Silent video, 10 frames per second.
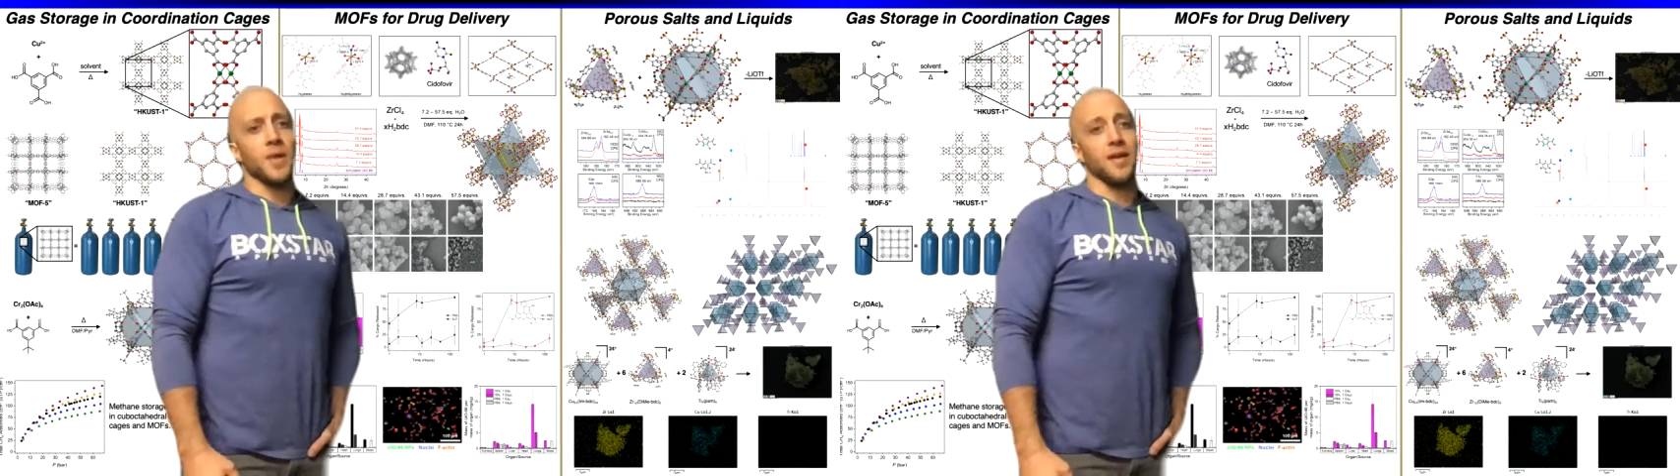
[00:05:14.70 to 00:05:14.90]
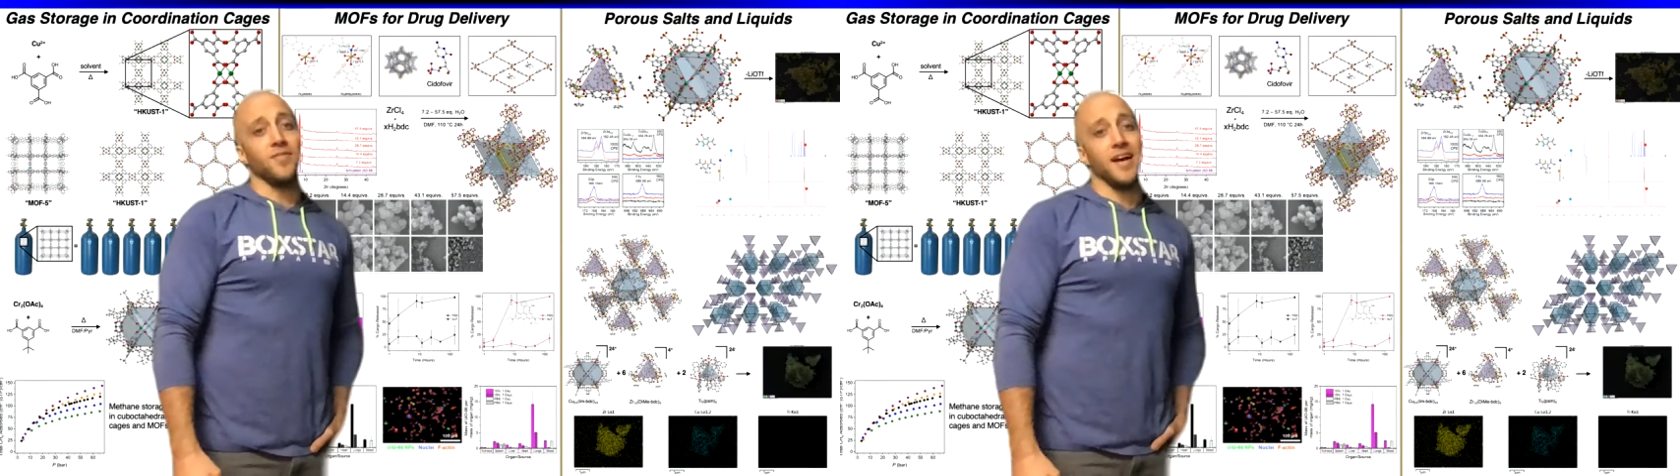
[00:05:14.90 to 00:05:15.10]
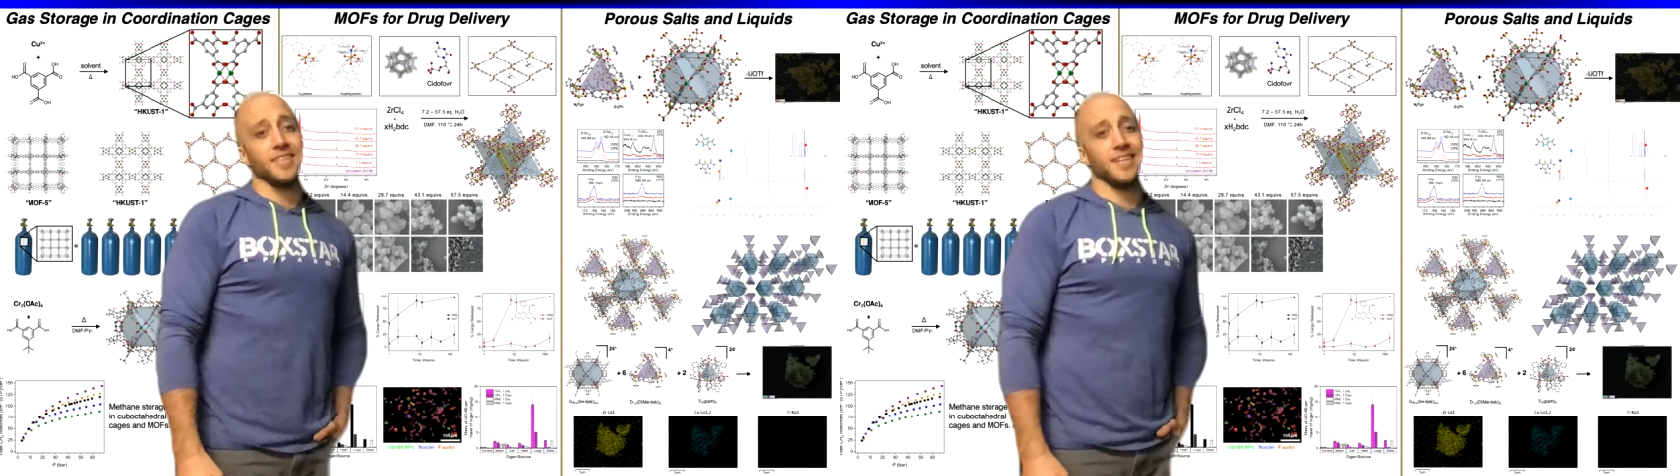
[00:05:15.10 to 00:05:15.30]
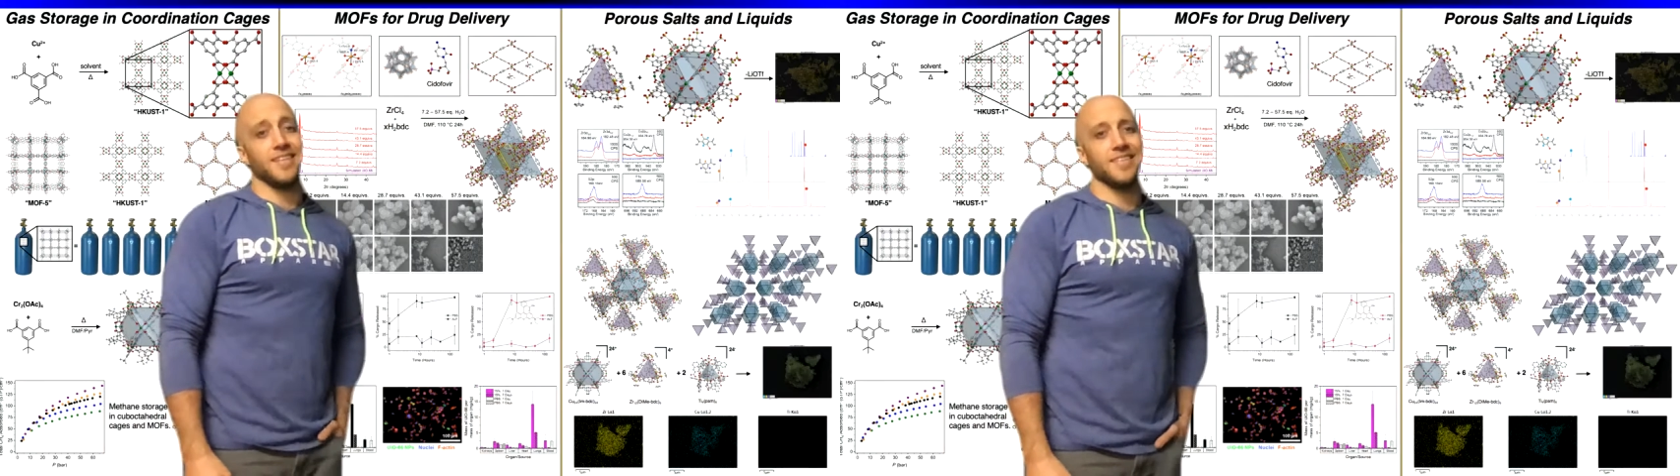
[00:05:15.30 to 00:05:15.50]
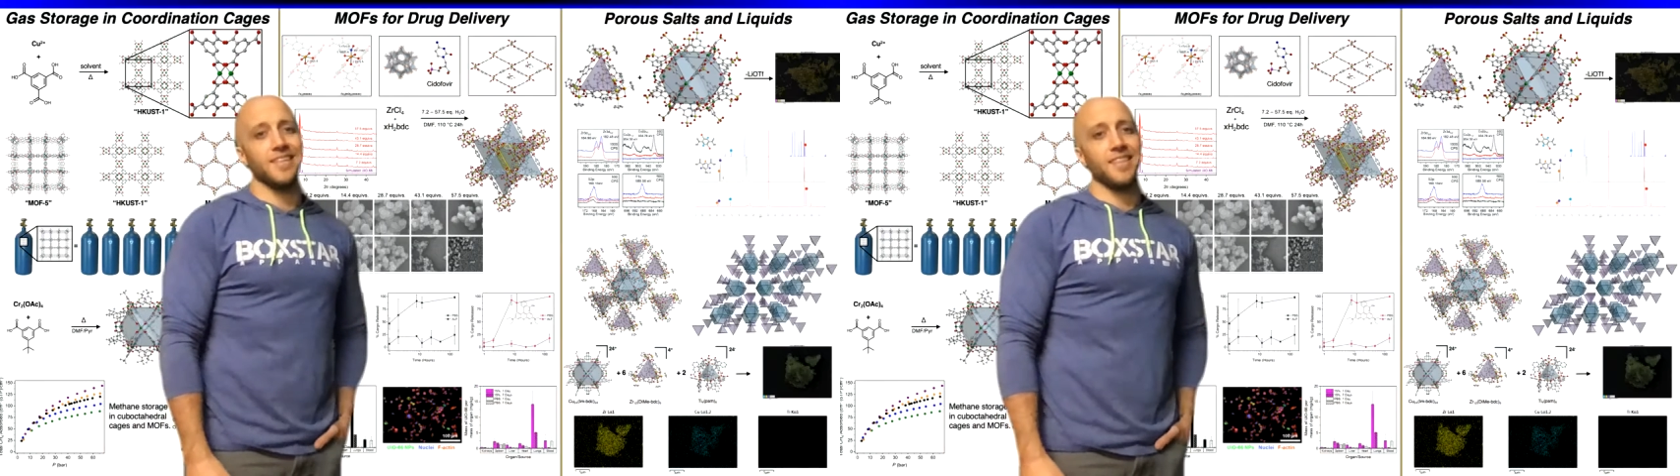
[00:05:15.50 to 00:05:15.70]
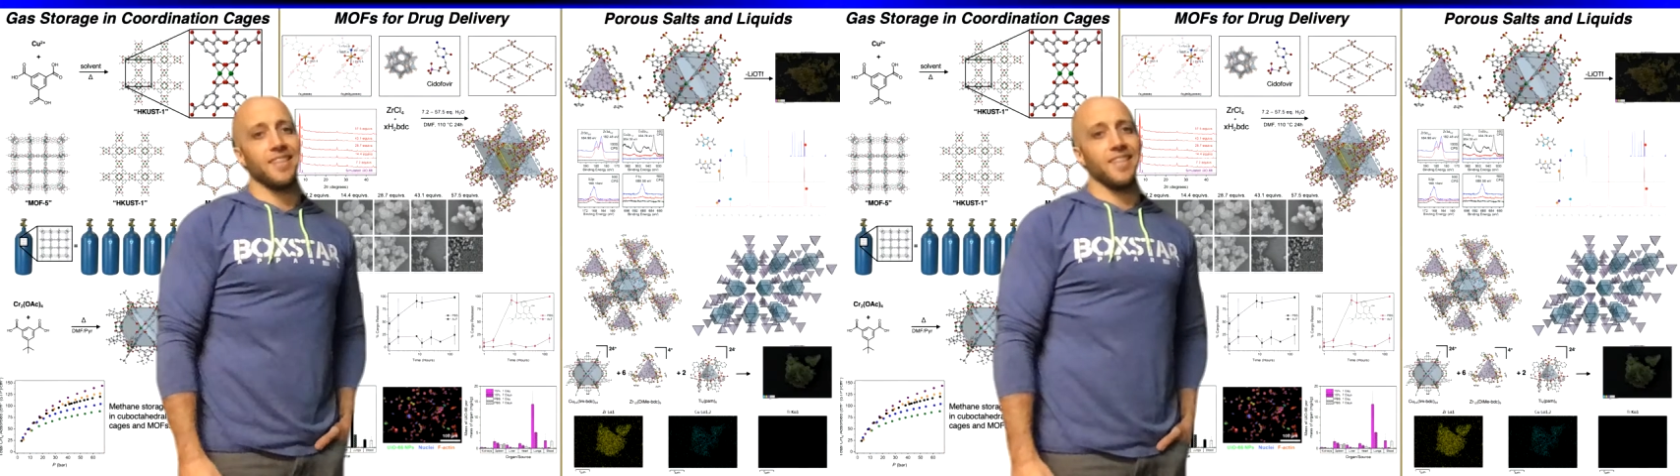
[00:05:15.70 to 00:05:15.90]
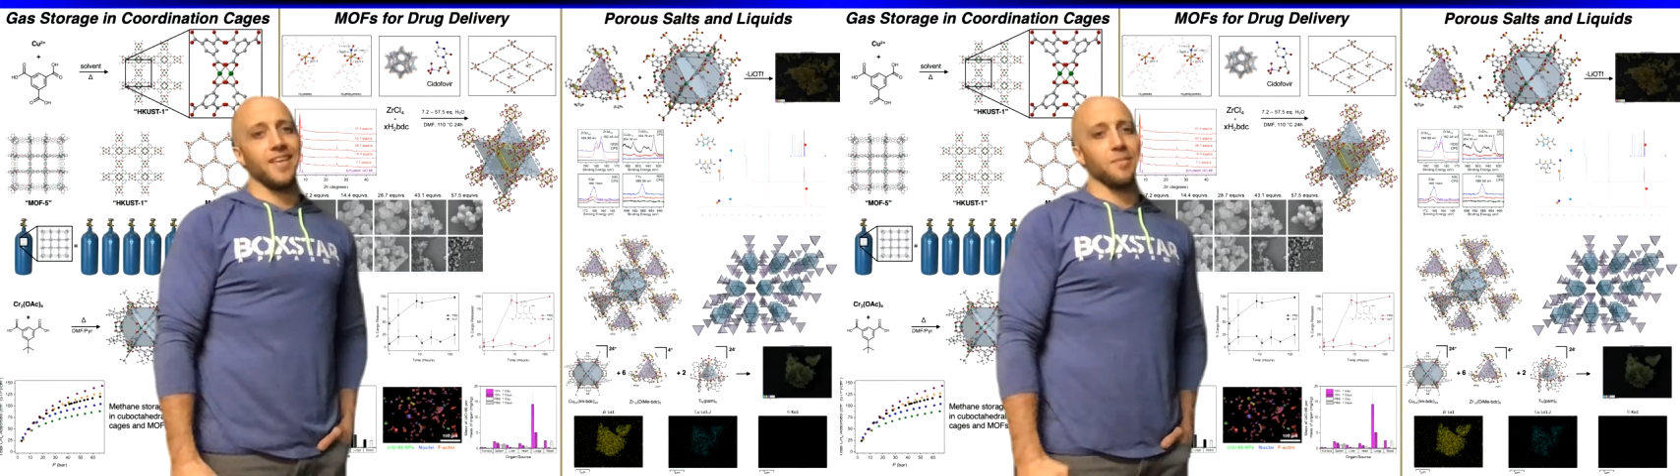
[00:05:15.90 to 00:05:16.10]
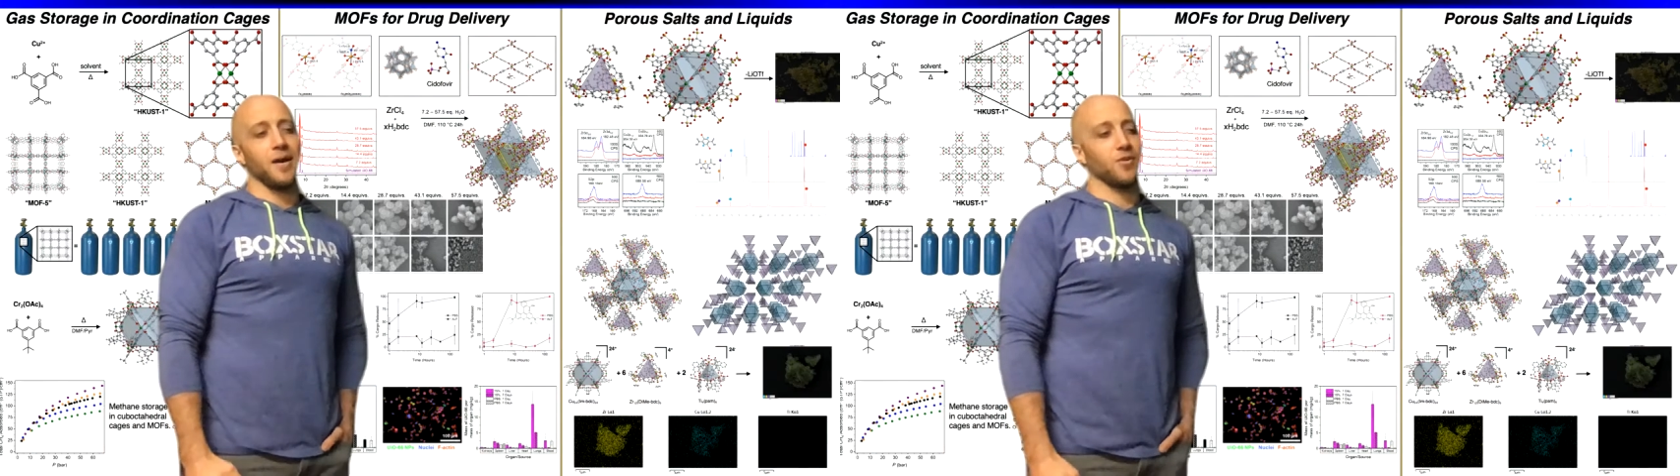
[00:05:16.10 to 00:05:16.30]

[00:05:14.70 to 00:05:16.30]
And finally, the thing that my